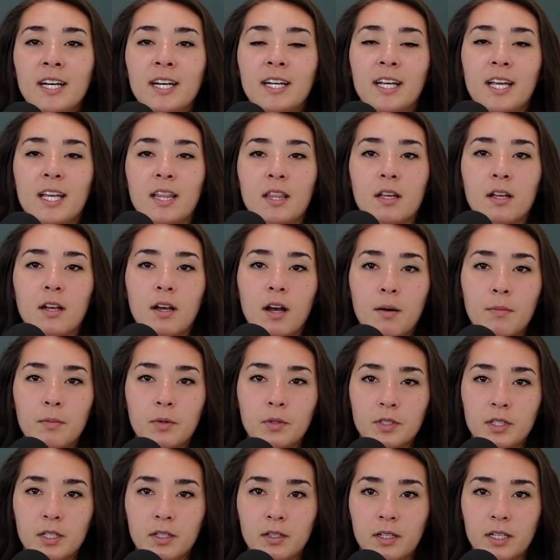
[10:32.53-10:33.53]
get the gut
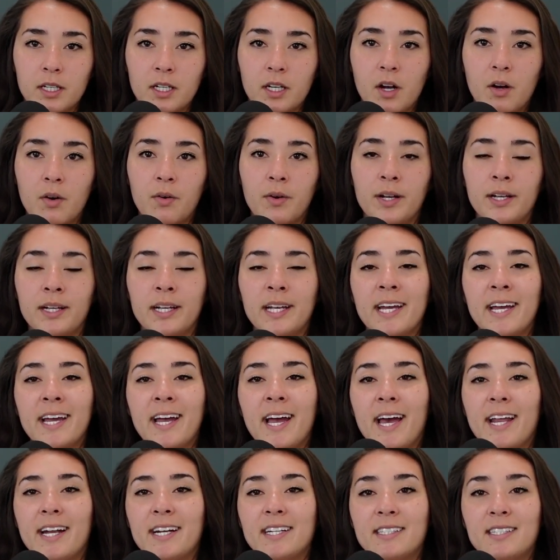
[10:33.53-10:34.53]
motility going,
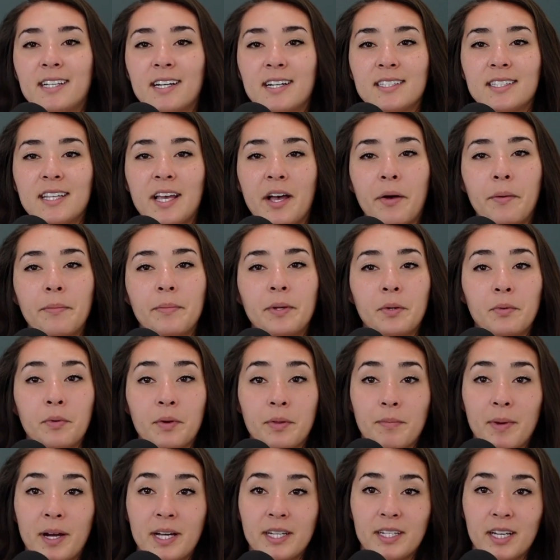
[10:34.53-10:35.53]
and it does help me
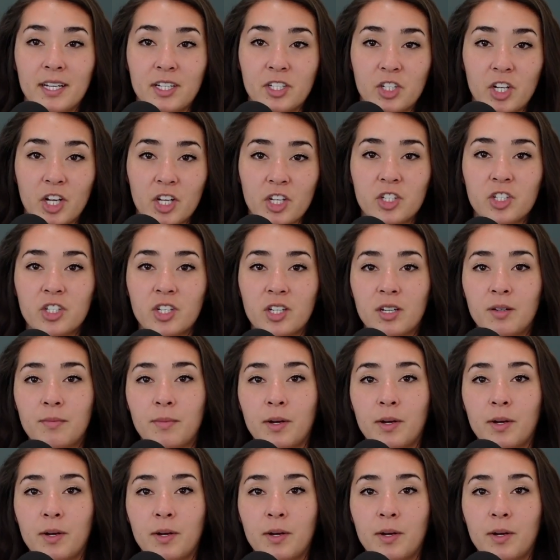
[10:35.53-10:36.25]
with my digestion